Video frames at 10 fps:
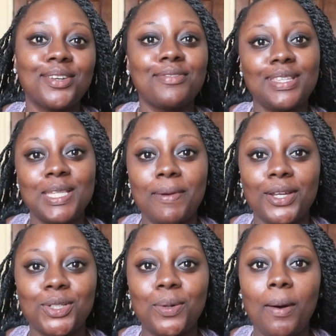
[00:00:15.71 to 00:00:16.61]
a really
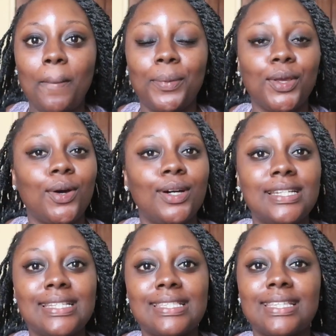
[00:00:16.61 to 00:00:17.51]
special one
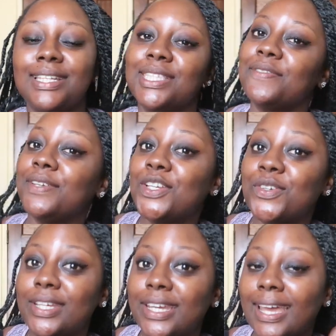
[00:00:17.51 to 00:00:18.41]
because it's
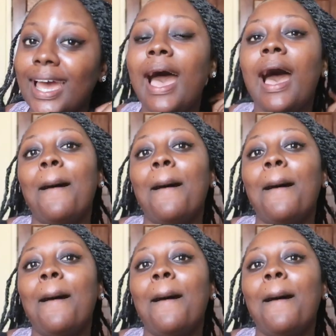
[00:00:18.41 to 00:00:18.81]
featuring